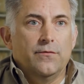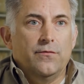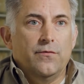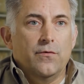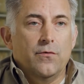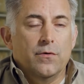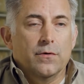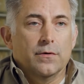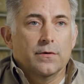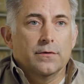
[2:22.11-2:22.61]

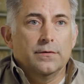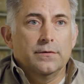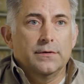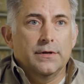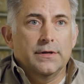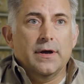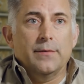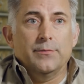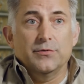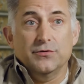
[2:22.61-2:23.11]
for
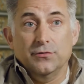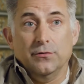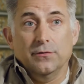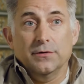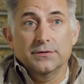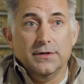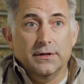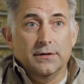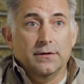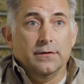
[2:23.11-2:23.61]
the type of
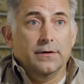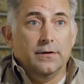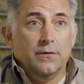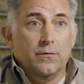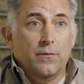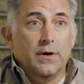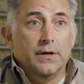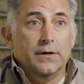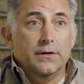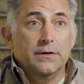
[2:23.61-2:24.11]
storage that they're going to want